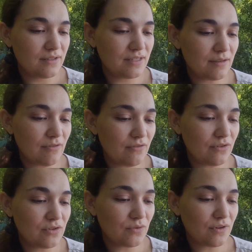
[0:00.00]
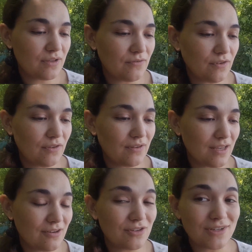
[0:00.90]
some of the joyful
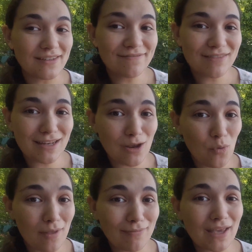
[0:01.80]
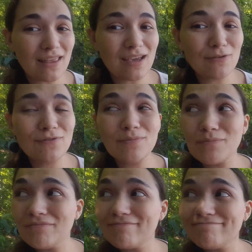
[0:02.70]
energy that I want in my life
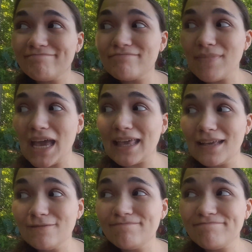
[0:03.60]
back in.